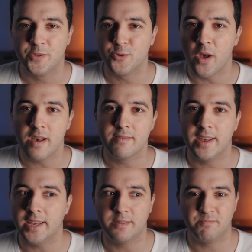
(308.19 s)
to have
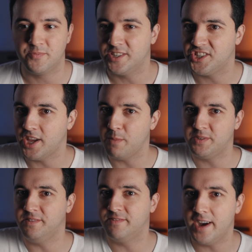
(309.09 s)
like
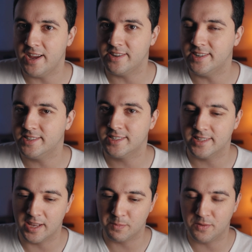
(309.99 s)
shape dividers
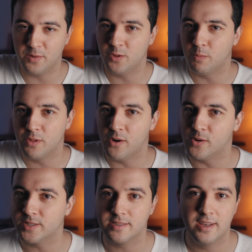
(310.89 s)
like between your
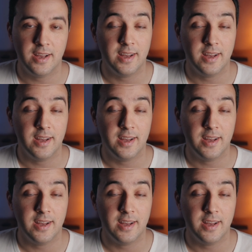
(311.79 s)
blocks,